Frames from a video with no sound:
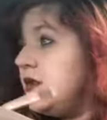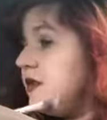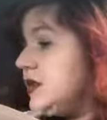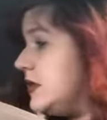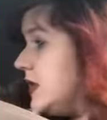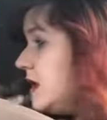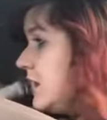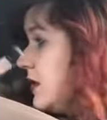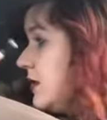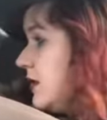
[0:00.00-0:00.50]

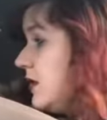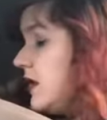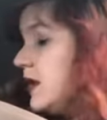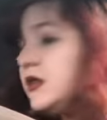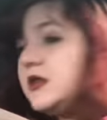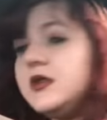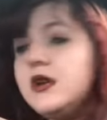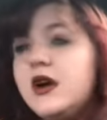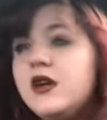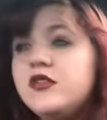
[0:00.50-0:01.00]
It's
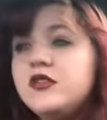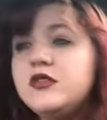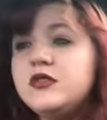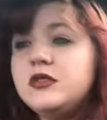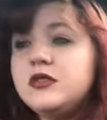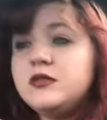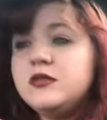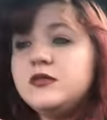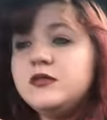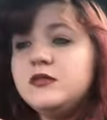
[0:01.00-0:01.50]
a
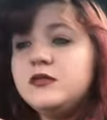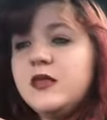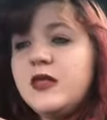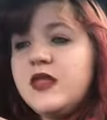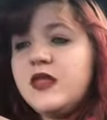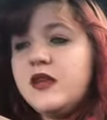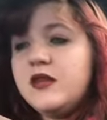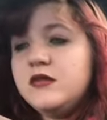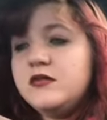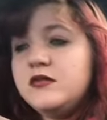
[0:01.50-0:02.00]
soft, I
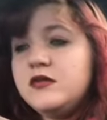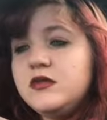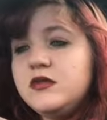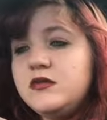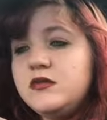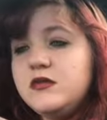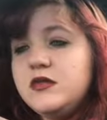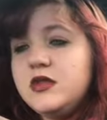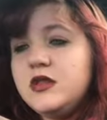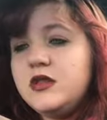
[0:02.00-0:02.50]
think,
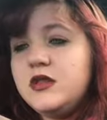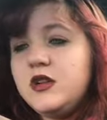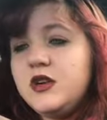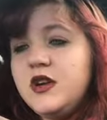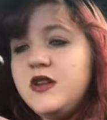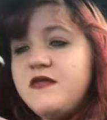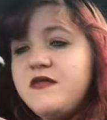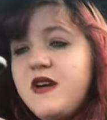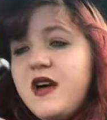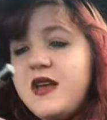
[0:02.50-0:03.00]

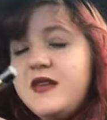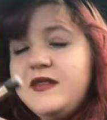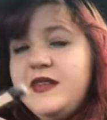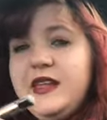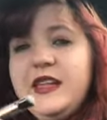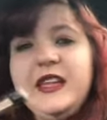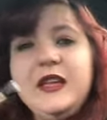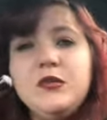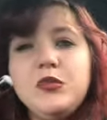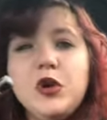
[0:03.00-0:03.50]

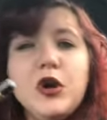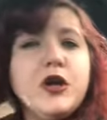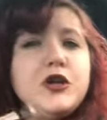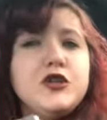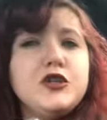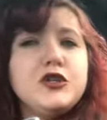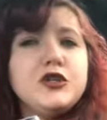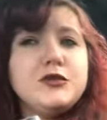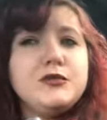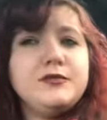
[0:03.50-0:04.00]
35E
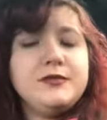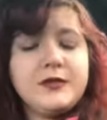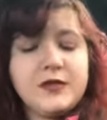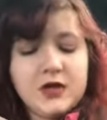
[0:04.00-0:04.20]
brush,